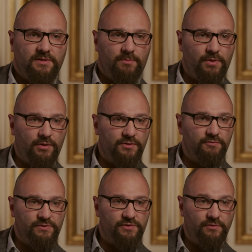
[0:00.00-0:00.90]
among
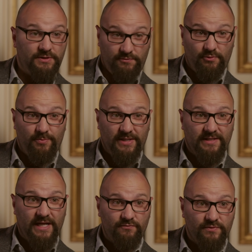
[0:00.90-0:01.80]
Eurozone and European
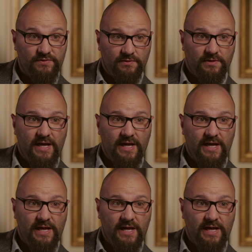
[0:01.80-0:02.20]
countries.